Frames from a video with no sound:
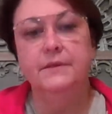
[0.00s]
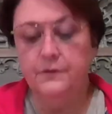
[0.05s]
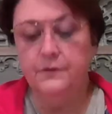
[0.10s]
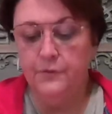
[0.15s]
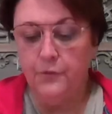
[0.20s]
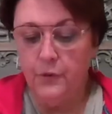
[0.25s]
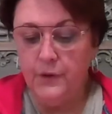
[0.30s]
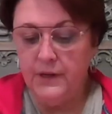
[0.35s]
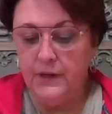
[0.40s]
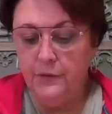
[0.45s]
is
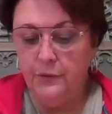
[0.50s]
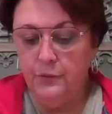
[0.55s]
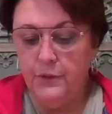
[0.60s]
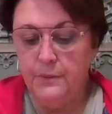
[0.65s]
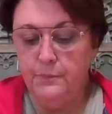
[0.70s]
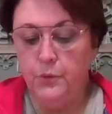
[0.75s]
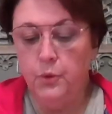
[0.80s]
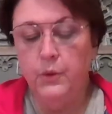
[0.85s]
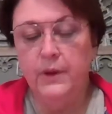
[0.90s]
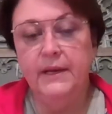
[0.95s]

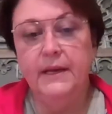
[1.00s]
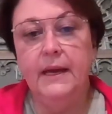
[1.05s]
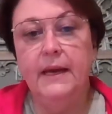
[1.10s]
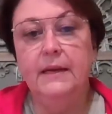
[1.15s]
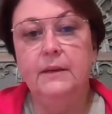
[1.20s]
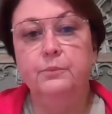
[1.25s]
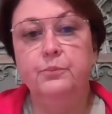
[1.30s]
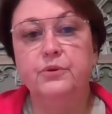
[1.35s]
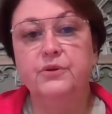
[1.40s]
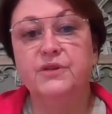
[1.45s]

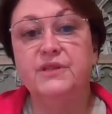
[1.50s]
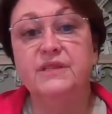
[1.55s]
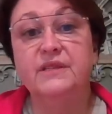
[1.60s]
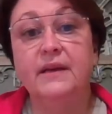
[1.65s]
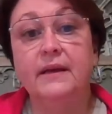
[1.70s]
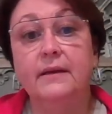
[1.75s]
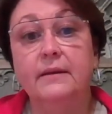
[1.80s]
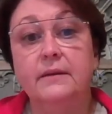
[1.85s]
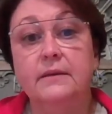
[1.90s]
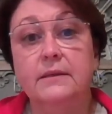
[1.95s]

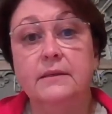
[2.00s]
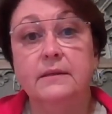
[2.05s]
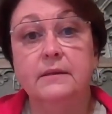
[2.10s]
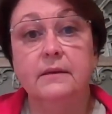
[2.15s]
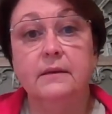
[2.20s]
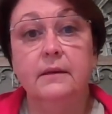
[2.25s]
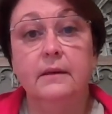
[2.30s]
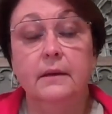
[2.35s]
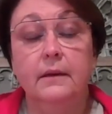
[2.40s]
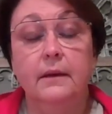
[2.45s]
43.8%
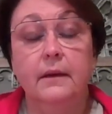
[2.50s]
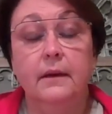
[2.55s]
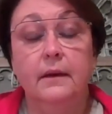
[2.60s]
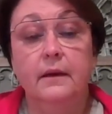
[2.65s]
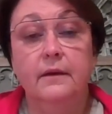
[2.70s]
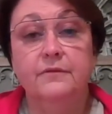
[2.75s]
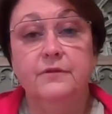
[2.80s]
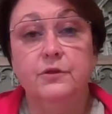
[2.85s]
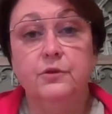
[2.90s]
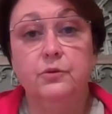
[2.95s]

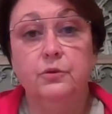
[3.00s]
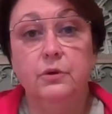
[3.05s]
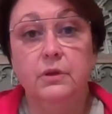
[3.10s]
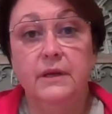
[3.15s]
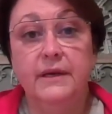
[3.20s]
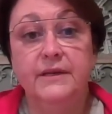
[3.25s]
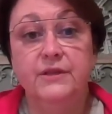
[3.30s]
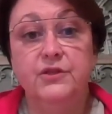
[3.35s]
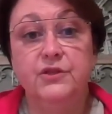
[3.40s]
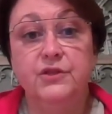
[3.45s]
of
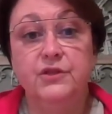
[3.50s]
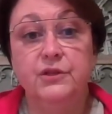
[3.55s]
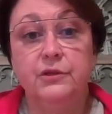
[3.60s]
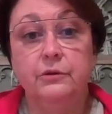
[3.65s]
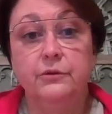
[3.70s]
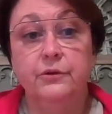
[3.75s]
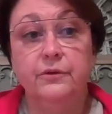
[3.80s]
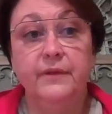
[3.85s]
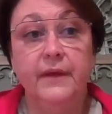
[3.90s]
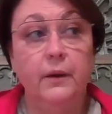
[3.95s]
school age
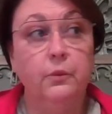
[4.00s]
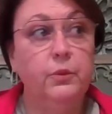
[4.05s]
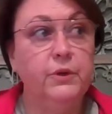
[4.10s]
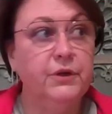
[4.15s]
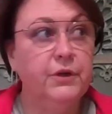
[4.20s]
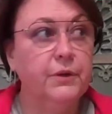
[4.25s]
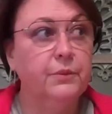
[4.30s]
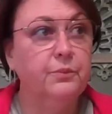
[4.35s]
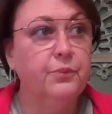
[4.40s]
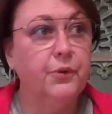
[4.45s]
children that
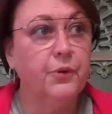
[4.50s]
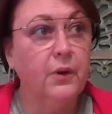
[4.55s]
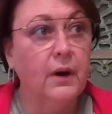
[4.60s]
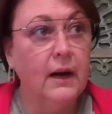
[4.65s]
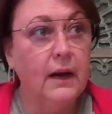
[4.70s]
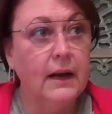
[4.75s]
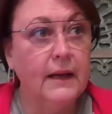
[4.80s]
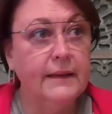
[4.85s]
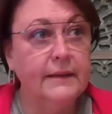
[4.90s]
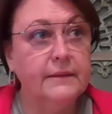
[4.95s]
would
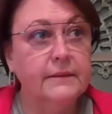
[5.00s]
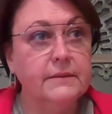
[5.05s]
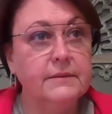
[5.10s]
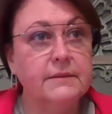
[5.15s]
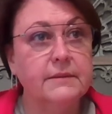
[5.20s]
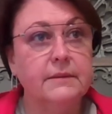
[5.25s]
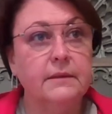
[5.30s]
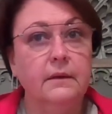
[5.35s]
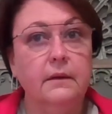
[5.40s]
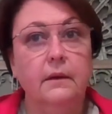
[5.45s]

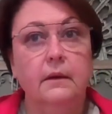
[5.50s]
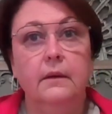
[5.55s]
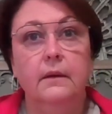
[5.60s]
comprise